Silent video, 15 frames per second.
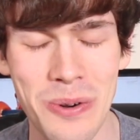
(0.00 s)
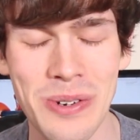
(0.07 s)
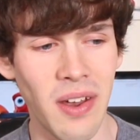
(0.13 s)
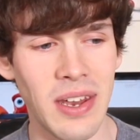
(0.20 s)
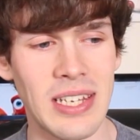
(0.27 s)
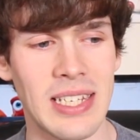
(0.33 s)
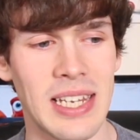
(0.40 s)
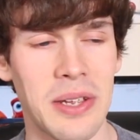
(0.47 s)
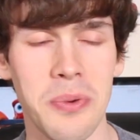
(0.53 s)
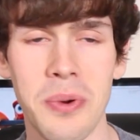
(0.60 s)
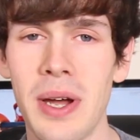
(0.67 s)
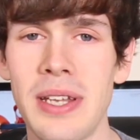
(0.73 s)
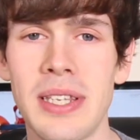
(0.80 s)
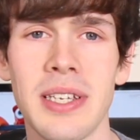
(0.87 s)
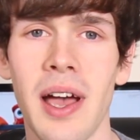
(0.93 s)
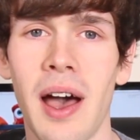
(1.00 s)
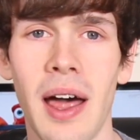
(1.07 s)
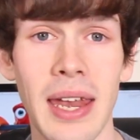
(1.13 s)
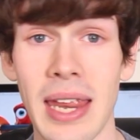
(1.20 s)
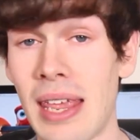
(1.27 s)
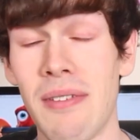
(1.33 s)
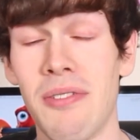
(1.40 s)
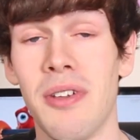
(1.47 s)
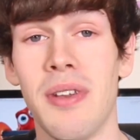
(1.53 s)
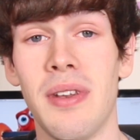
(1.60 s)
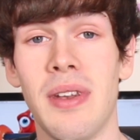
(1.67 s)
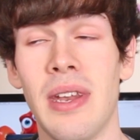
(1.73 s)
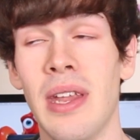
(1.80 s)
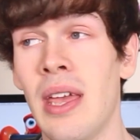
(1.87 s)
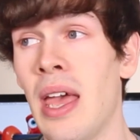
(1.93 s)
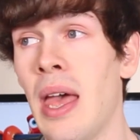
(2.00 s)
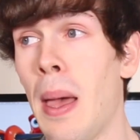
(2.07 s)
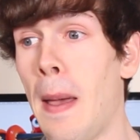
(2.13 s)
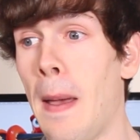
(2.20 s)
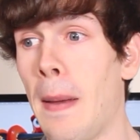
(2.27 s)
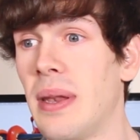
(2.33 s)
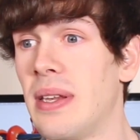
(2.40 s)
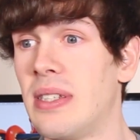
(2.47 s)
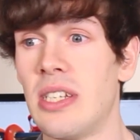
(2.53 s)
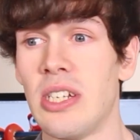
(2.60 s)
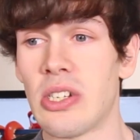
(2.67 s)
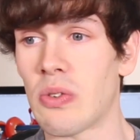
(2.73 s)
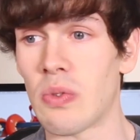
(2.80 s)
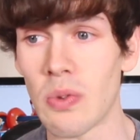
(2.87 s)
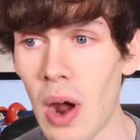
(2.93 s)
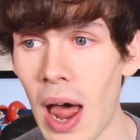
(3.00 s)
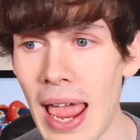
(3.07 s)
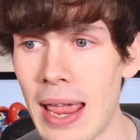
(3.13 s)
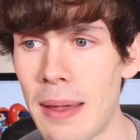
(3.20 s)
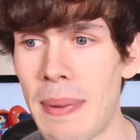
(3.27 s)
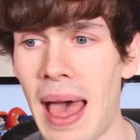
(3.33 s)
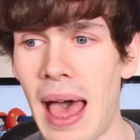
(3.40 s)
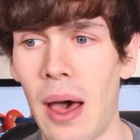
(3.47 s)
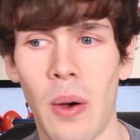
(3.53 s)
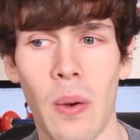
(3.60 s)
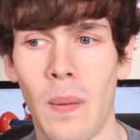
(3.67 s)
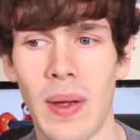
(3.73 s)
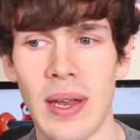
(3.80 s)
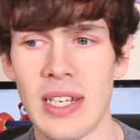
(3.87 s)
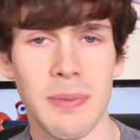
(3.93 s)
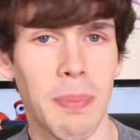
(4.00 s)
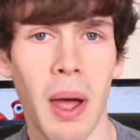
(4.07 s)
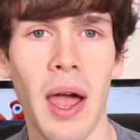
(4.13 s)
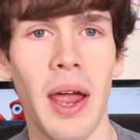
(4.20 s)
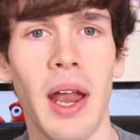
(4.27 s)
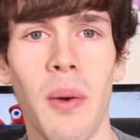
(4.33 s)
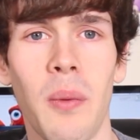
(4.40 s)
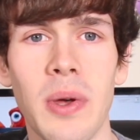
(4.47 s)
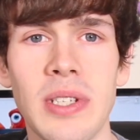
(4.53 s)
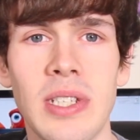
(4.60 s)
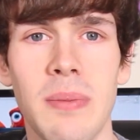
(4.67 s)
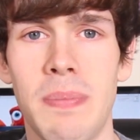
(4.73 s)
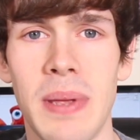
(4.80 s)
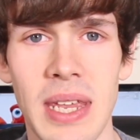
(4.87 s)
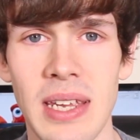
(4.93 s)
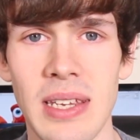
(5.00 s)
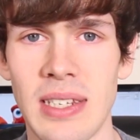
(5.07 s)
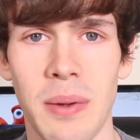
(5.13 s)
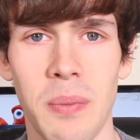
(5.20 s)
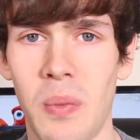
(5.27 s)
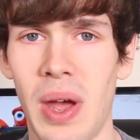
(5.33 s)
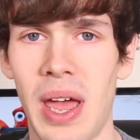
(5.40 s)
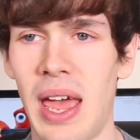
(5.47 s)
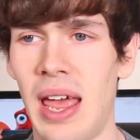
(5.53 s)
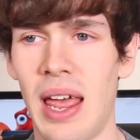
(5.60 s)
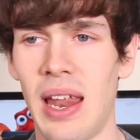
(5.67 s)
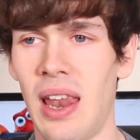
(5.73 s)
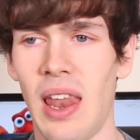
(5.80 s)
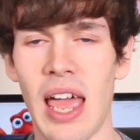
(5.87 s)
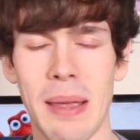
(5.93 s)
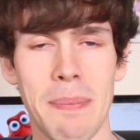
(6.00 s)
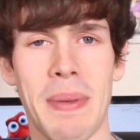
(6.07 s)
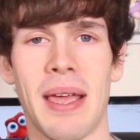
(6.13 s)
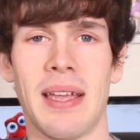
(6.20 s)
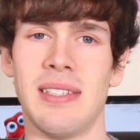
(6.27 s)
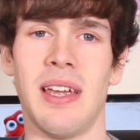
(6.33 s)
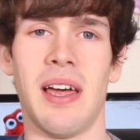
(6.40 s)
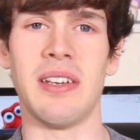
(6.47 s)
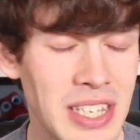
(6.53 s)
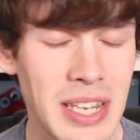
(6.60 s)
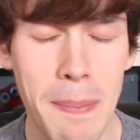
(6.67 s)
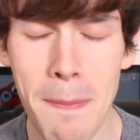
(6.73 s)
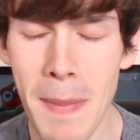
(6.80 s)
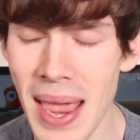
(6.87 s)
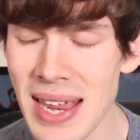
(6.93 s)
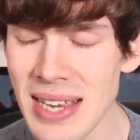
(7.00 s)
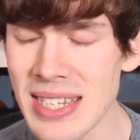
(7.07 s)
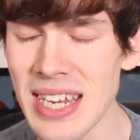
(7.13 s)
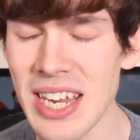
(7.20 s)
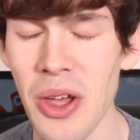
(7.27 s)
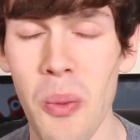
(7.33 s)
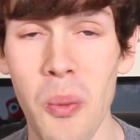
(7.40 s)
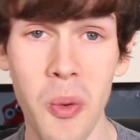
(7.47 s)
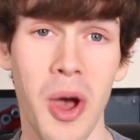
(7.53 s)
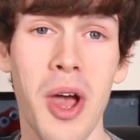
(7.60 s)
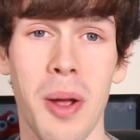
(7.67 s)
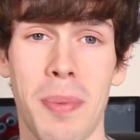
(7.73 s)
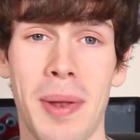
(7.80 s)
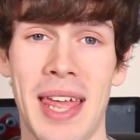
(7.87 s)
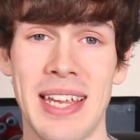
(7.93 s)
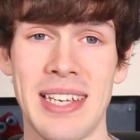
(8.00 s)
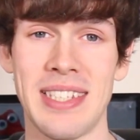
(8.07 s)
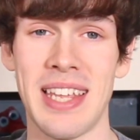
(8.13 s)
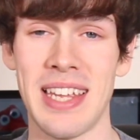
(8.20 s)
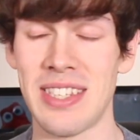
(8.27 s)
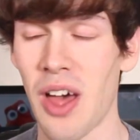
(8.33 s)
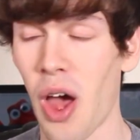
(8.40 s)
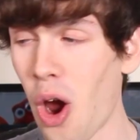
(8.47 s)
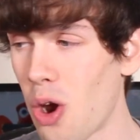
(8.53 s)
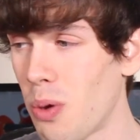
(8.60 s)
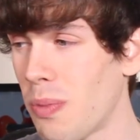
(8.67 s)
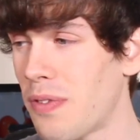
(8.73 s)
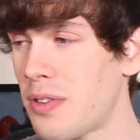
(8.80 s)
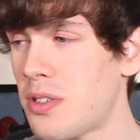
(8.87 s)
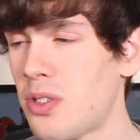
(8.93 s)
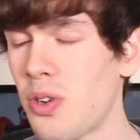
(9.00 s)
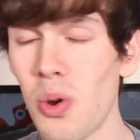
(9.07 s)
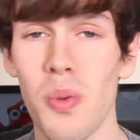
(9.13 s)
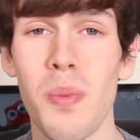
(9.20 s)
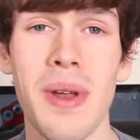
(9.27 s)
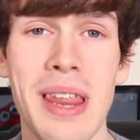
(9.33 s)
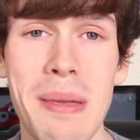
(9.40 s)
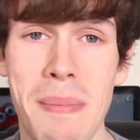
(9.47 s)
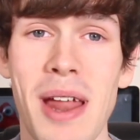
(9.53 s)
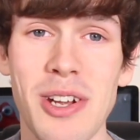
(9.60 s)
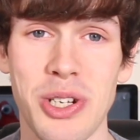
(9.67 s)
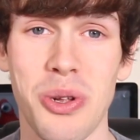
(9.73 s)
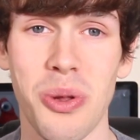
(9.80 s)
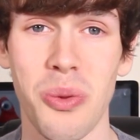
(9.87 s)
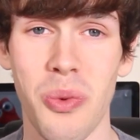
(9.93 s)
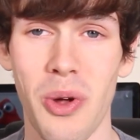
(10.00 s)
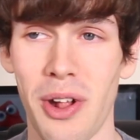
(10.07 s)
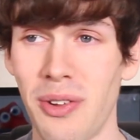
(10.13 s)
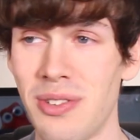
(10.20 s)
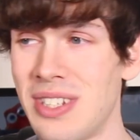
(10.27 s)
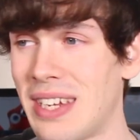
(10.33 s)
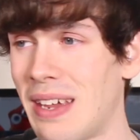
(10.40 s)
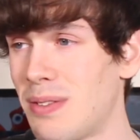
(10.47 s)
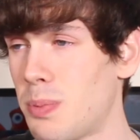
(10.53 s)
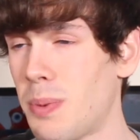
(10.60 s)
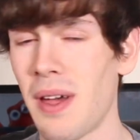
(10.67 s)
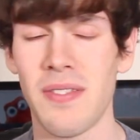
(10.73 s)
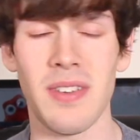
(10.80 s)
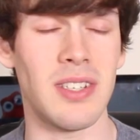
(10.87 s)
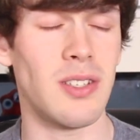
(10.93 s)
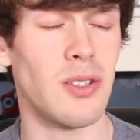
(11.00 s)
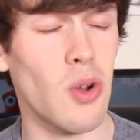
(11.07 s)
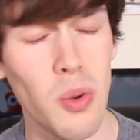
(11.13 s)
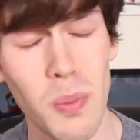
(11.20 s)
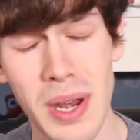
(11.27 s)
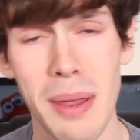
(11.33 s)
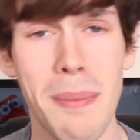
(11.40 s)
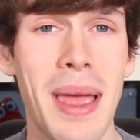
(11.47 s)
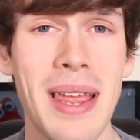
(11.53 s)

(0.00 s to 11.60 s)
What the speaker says: honestly, words can't even describe how inspired I was to be somewhere like Pixar. This amazing workplace that is the home of so many magical worlds and gives birth to so many